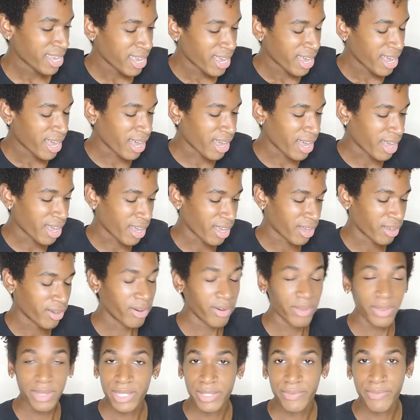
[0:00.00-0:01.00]
uh,
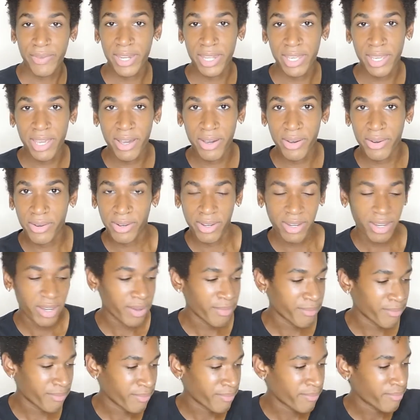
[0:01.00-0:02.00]
on this video.
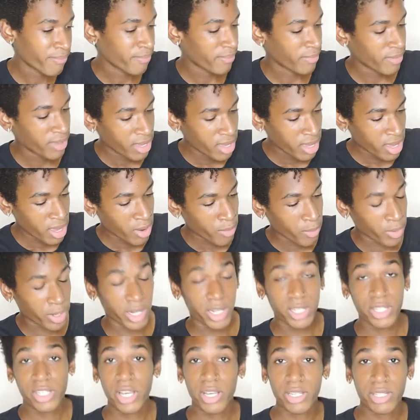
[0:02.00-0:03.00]
We're
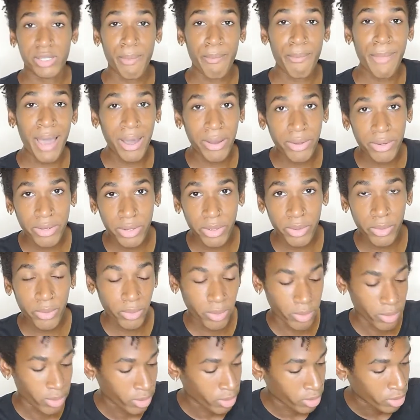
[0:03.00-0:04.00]
gonna chuck some Mountain
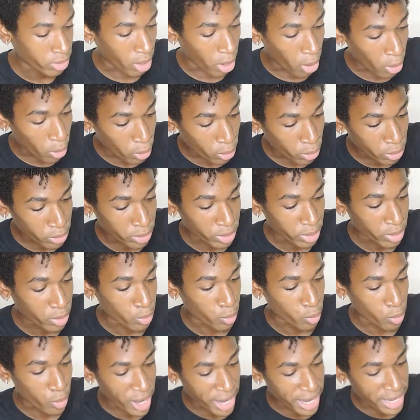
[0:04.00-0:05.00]
Dew Code
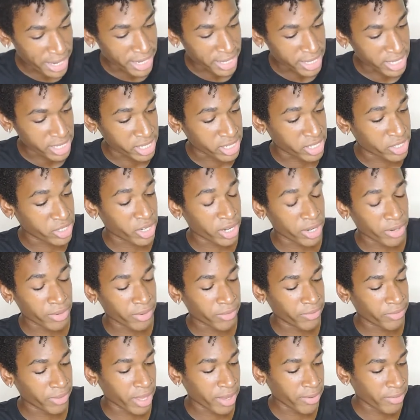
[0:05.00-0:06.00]
Red. This is
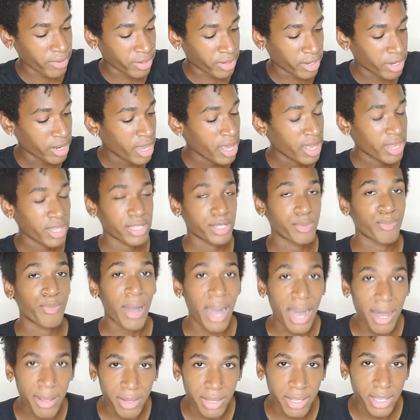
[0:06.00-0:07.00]
cherry flavored. This is
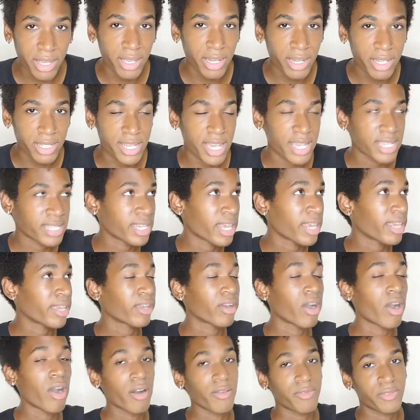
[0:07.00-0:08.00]
probably gonna taste
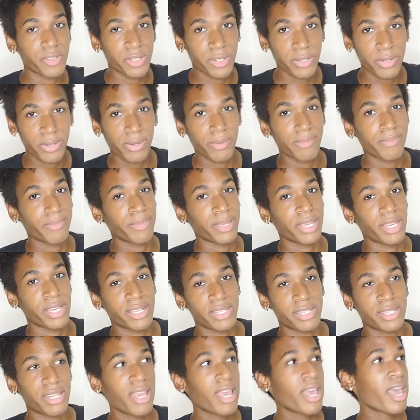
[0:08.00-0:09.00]
like cough syrup
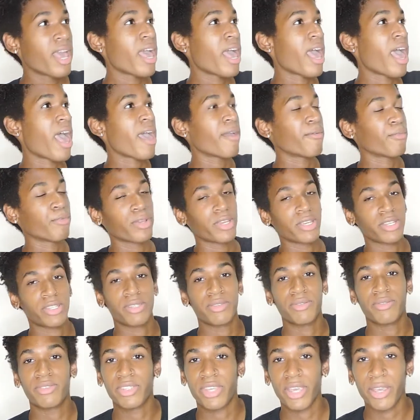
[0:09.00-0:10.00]
because every
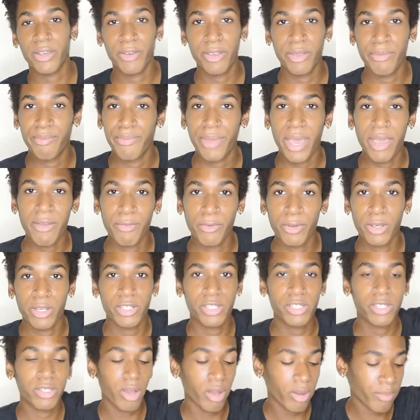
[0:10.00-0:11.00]
cherry
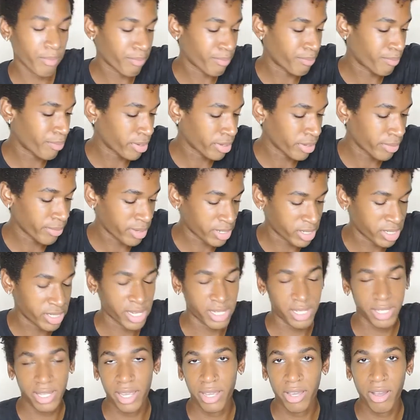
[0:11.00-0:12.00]
beverage pretty much
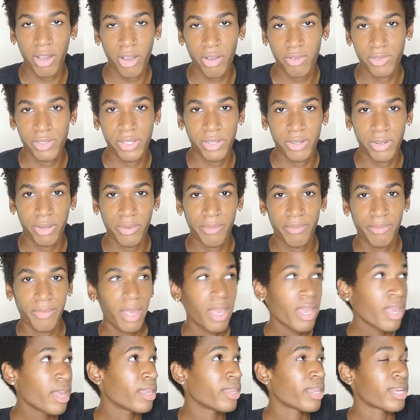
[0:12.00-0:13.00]
tastes like cough
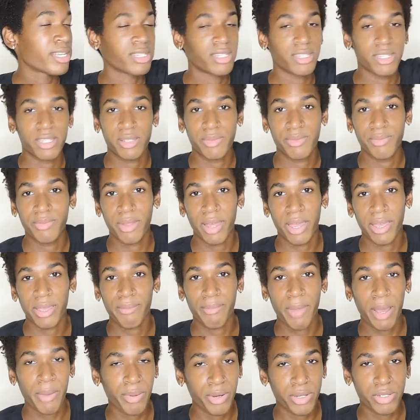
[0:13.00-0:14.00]
syrup. That's just
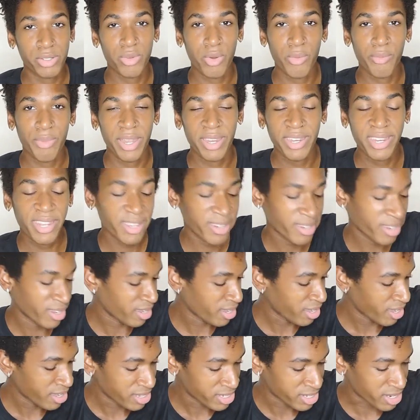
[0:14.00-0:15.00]
like my personal opinion.
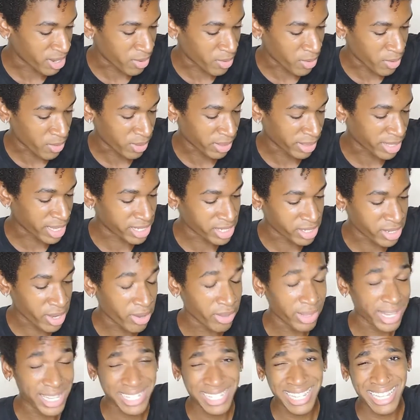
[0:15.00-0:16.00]
So let's
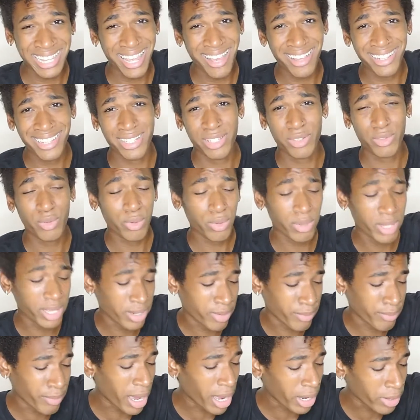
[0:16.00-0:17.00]
go. Let's get down this two
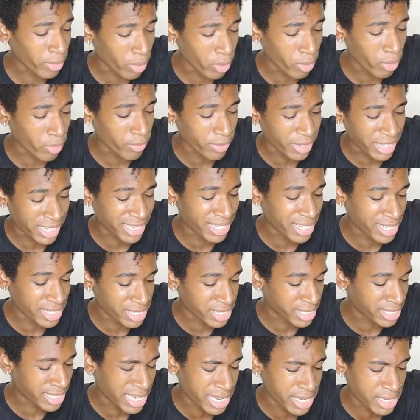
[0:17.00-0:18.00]
liter bottle. Hopefully it
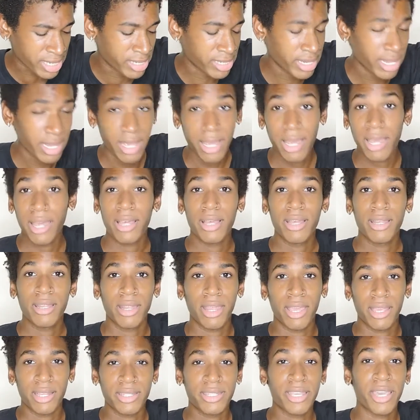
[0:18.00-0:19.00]
doesn't taste
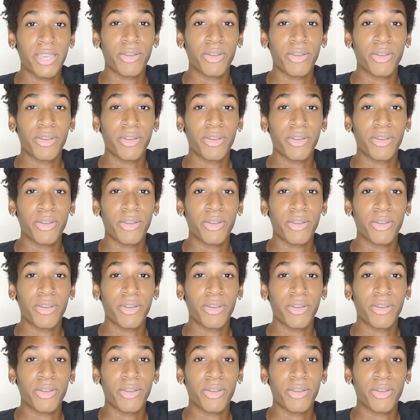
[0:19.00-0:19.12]
like